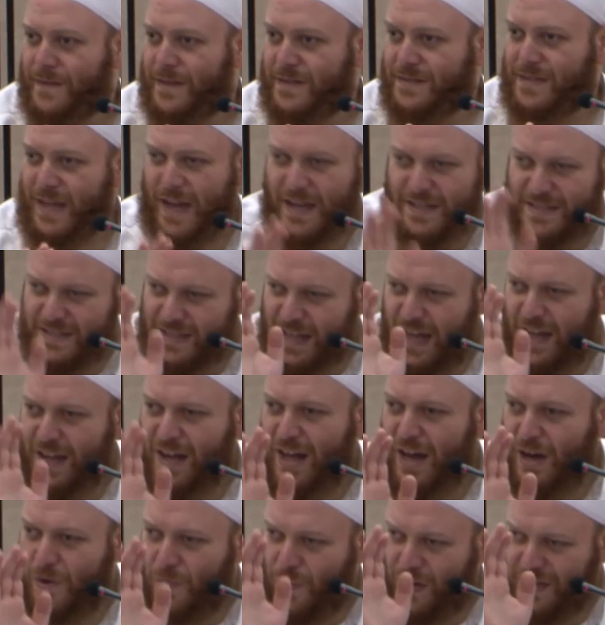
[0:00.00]
So it's not
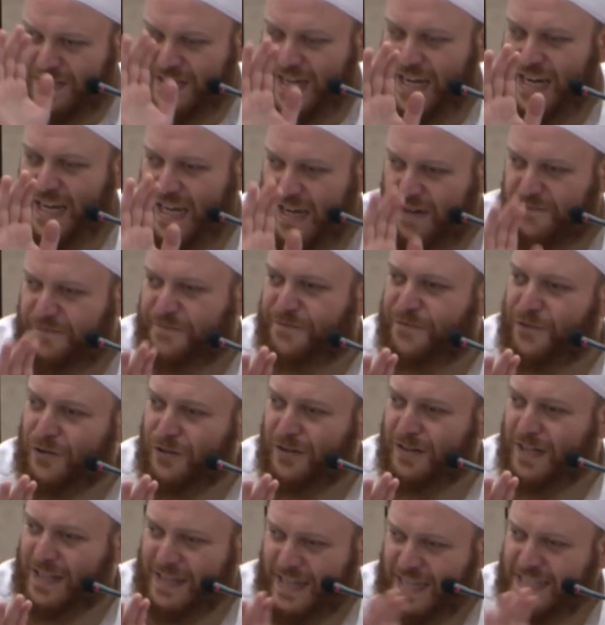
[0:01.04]
like, well, it's going to get
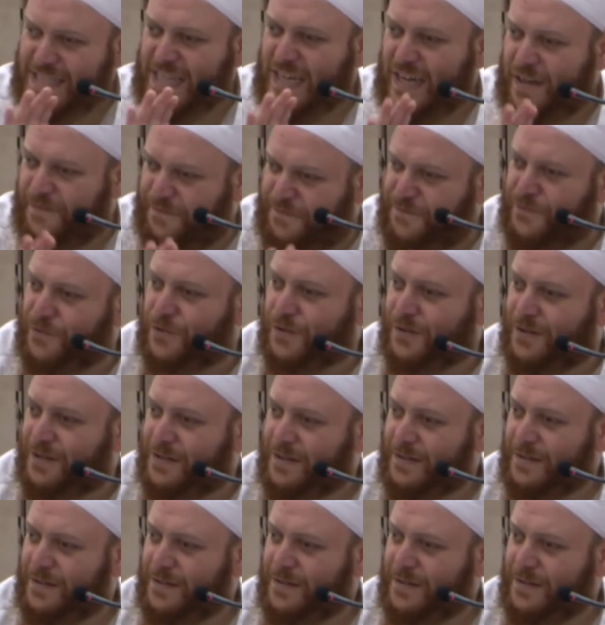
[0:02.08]
full. It doesn't get full.